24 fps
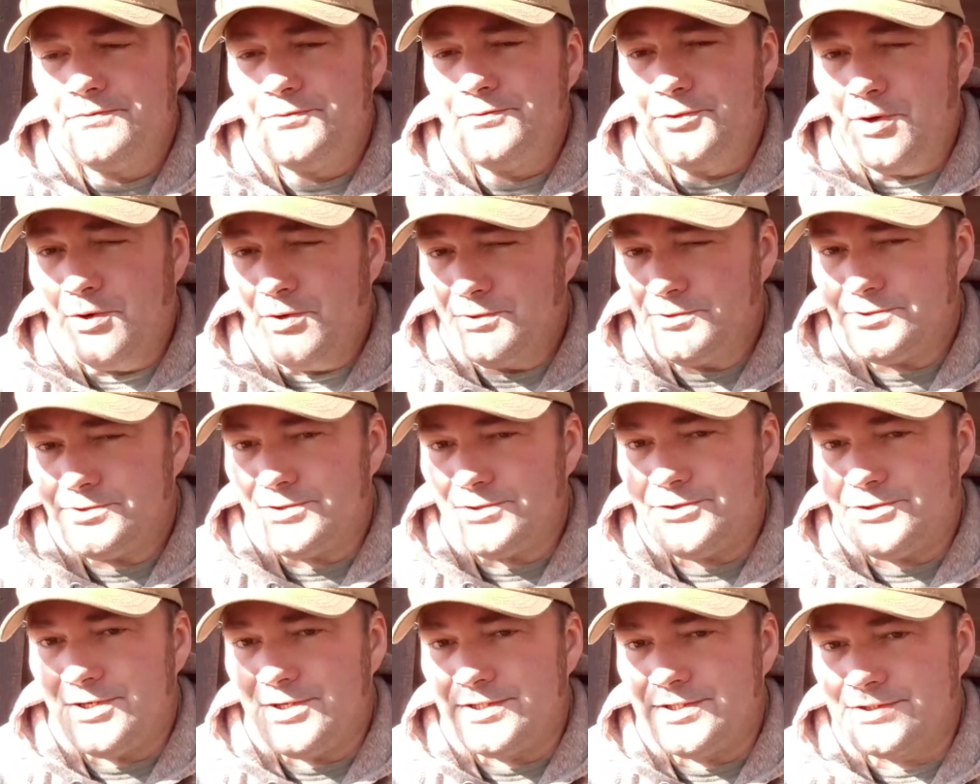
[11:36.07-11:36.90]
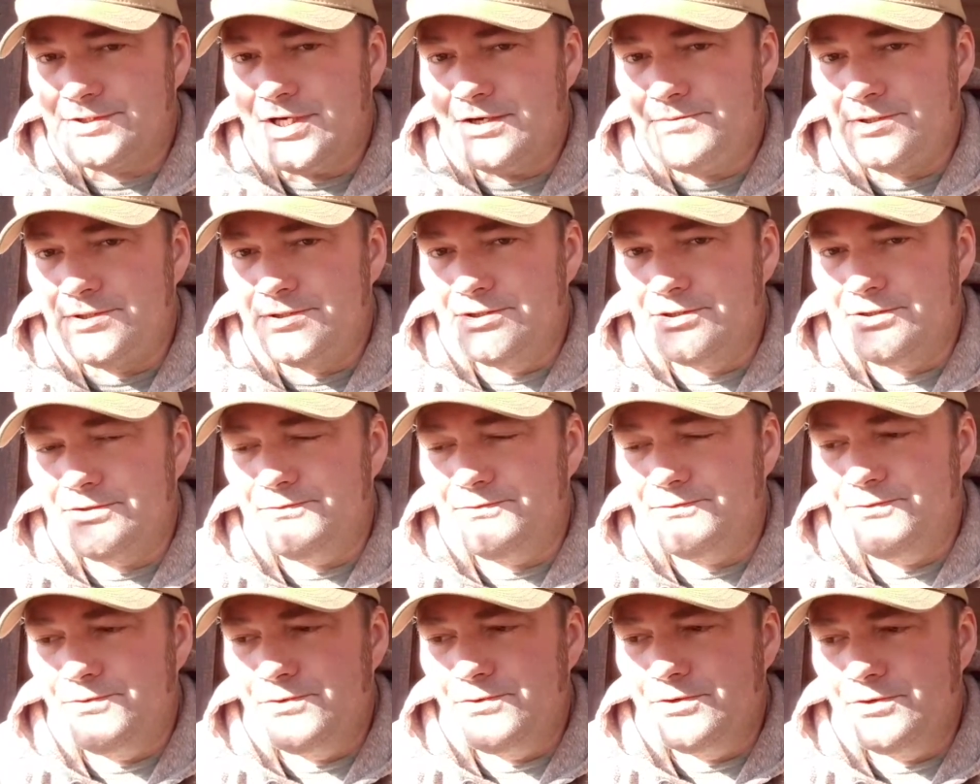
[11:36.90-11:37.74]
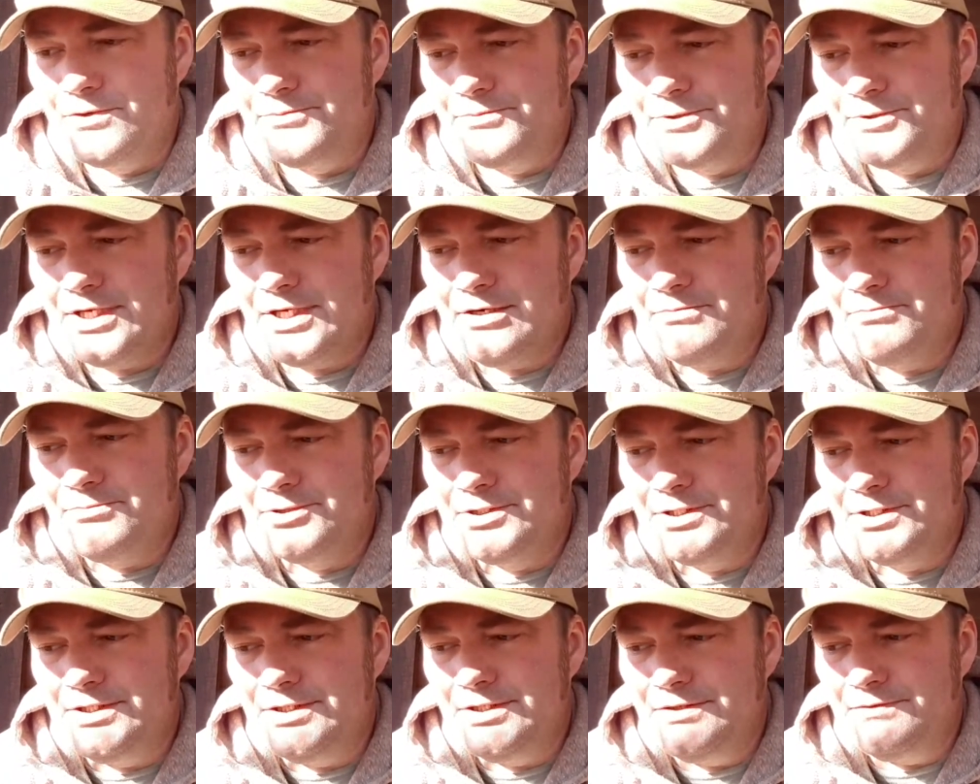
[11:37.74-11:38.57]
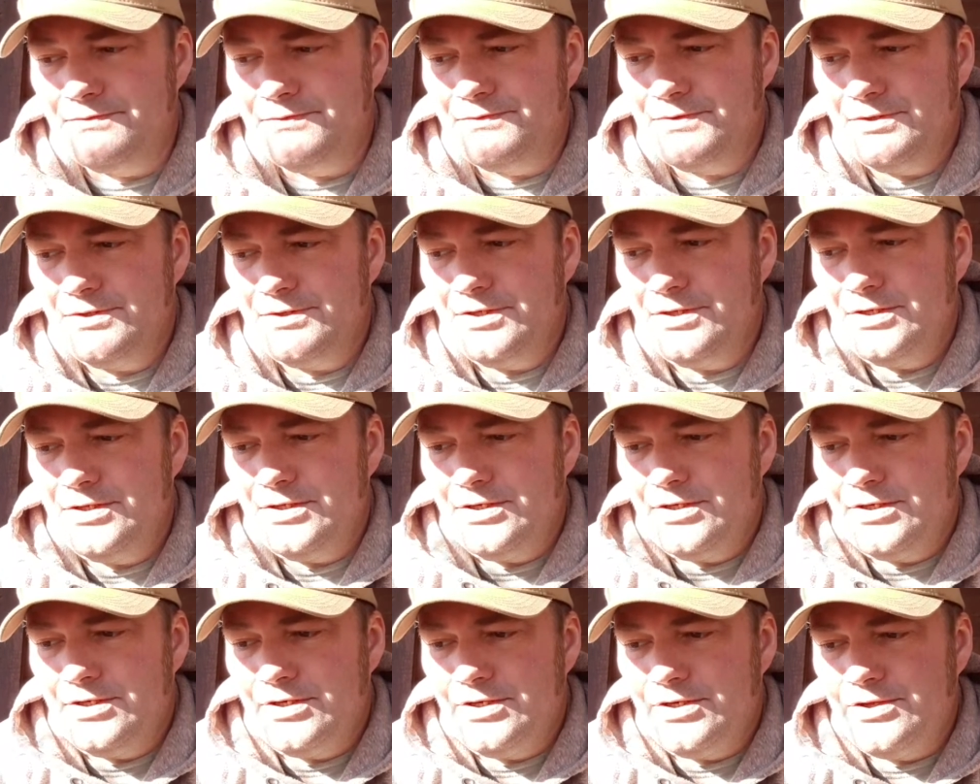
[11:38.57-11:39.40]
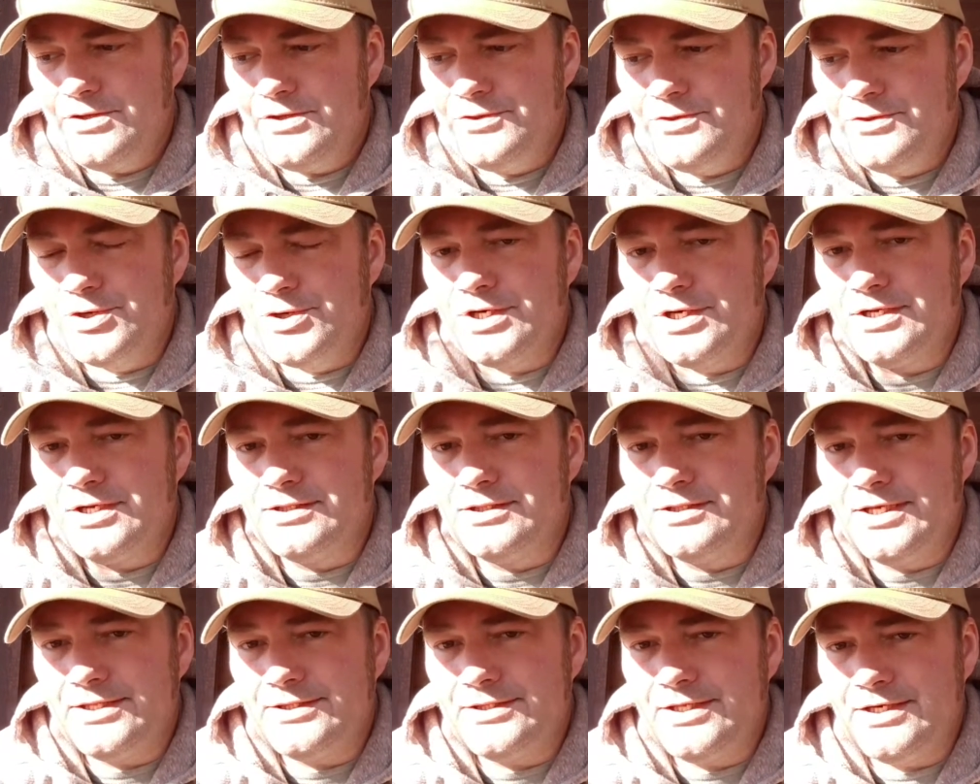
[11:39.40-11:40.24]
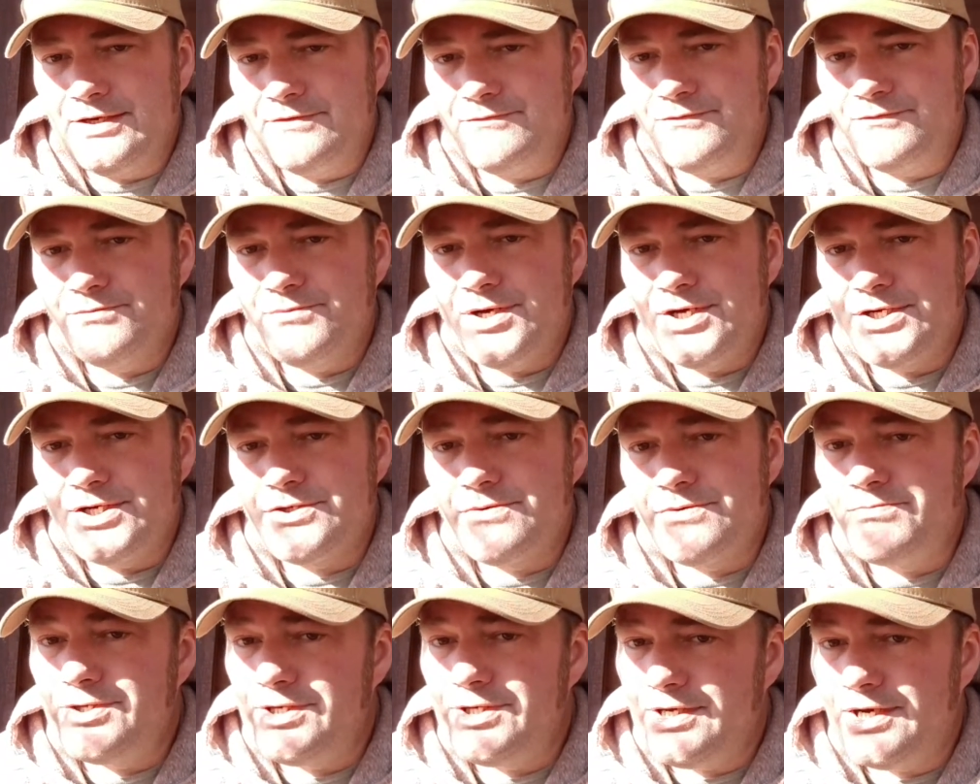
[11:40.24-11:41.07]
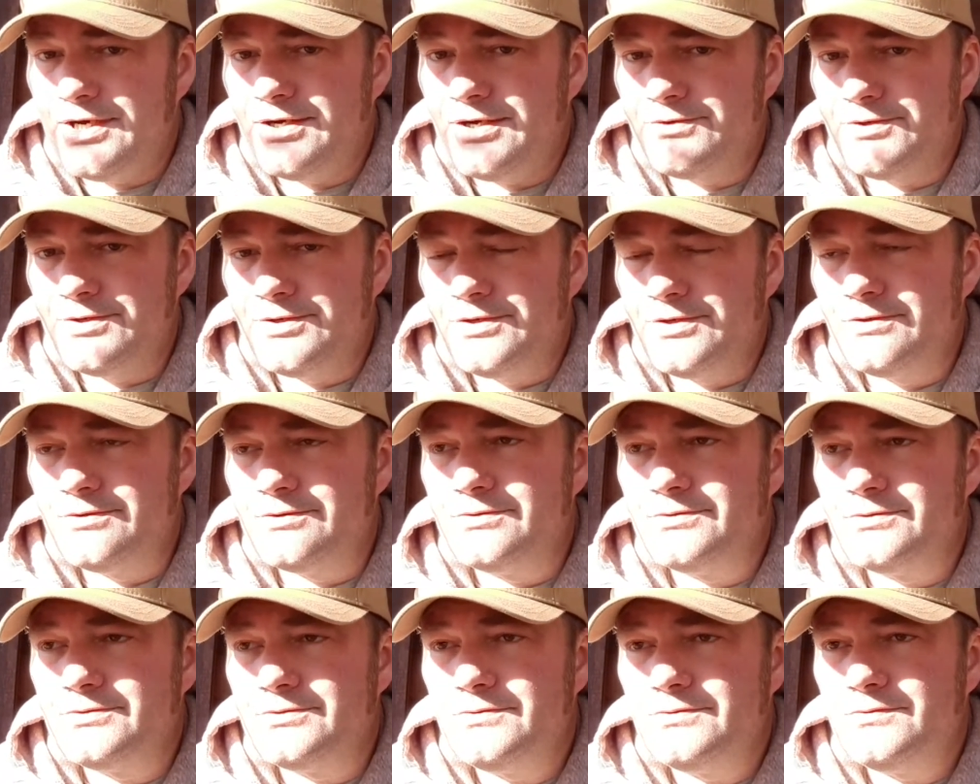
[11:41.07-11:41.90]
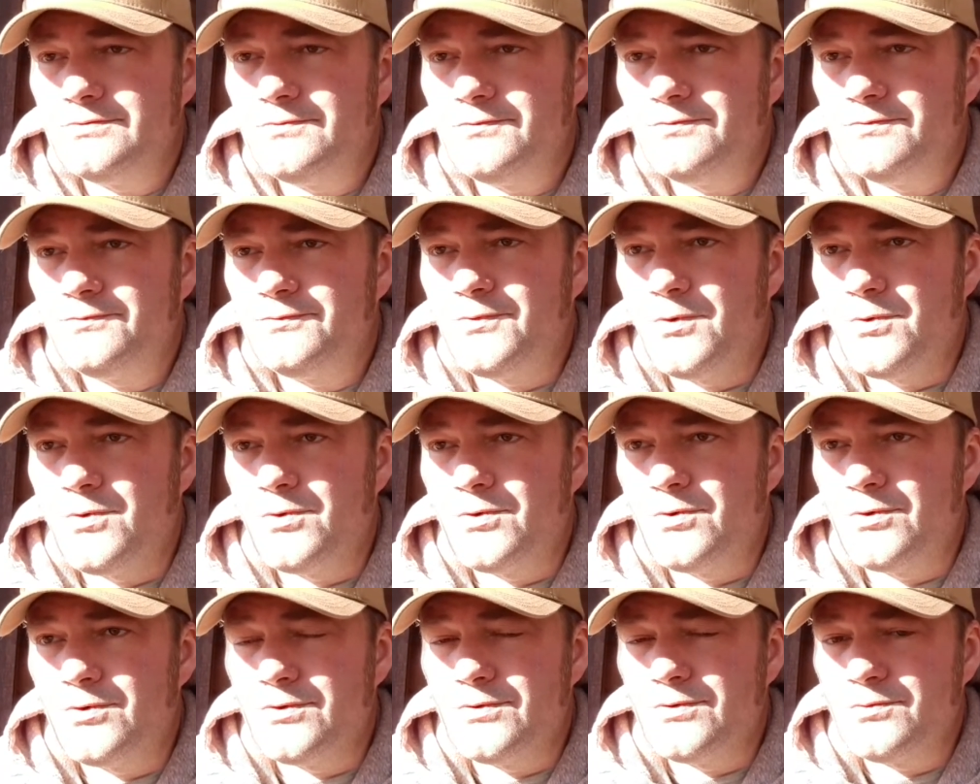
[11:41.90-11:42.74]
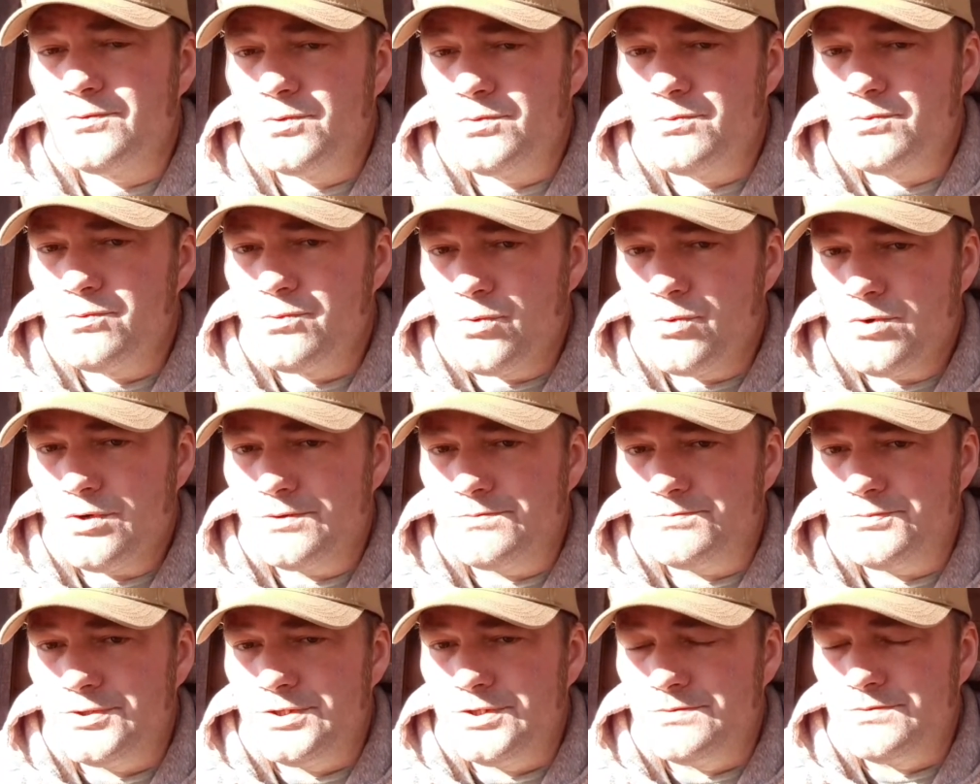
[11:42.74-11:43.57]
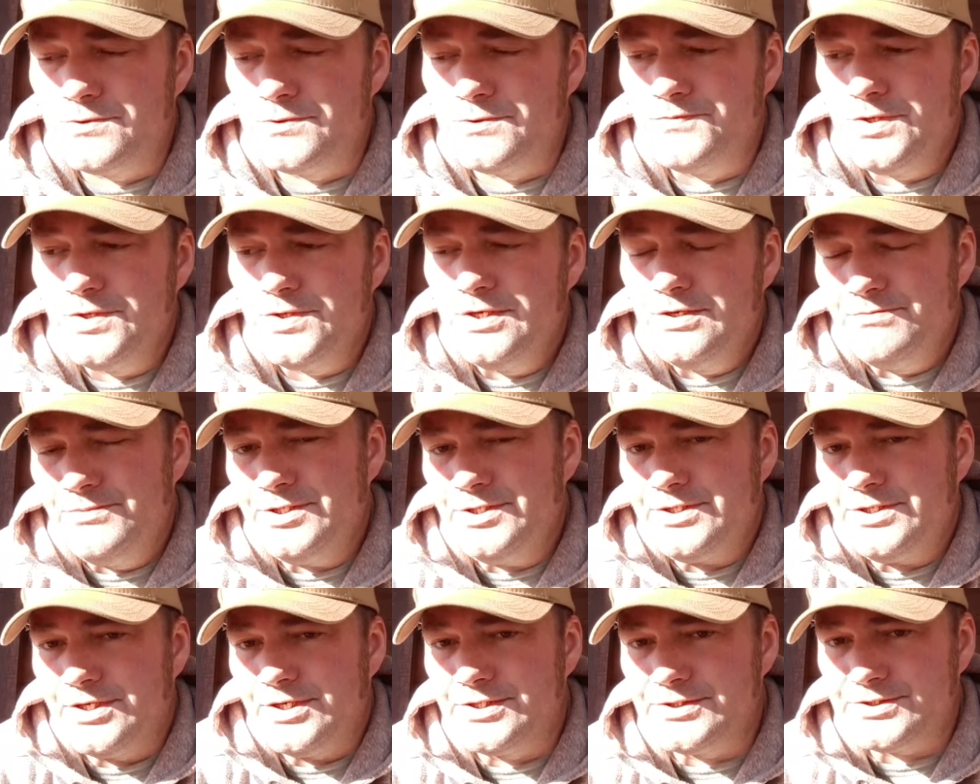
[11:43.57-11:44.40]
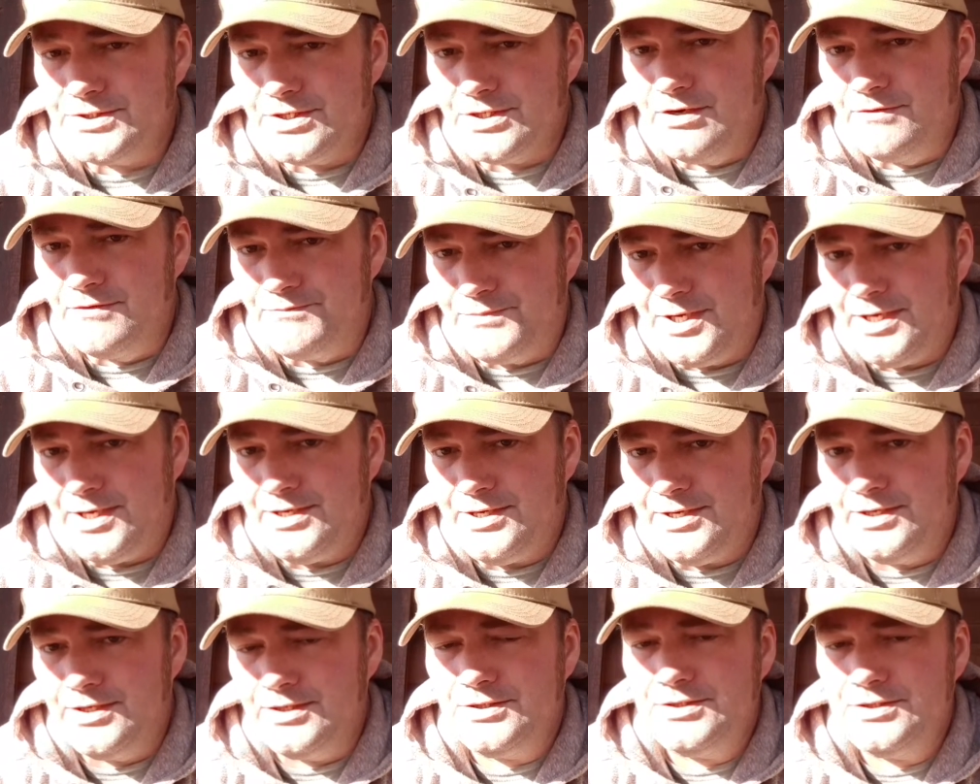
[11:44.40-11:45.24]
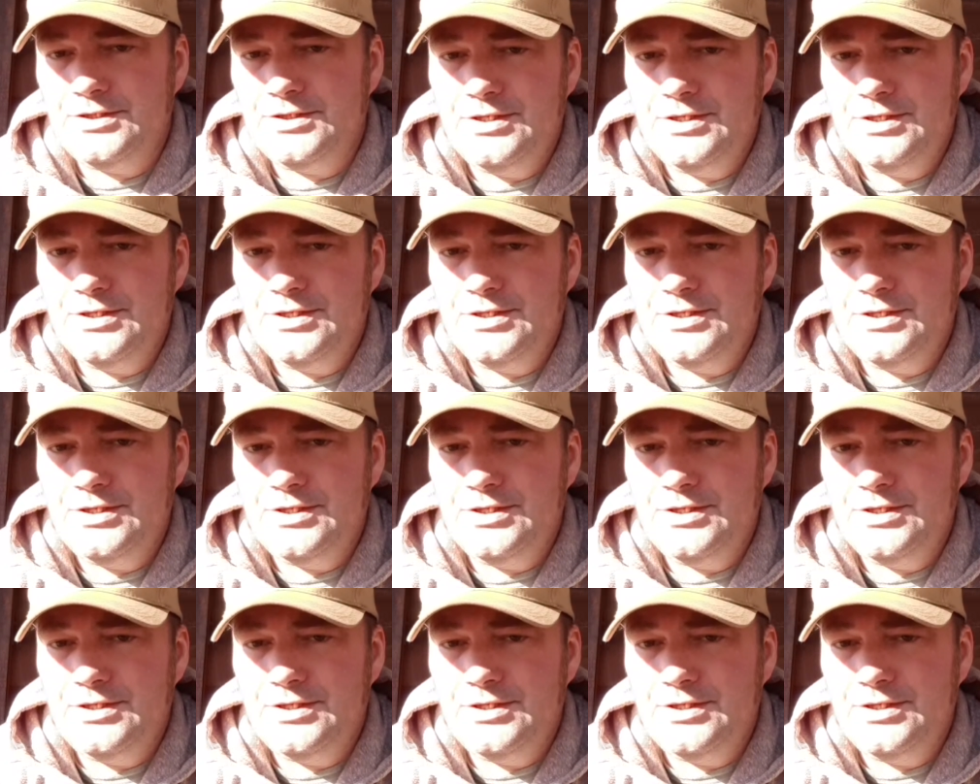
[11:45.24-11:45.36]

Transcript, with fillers: Those are things I'll be looking for because I don't believe they're going to let that information be out there for warning people because of panic.